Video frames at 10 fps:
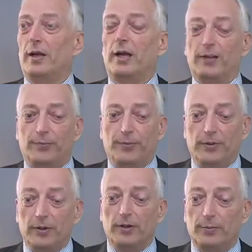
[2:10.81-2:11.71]
has
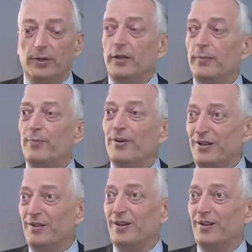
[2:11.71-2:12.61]
purely been the
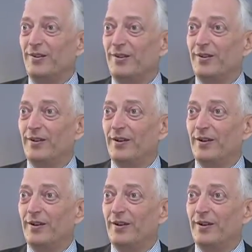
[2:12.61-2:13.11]
pretext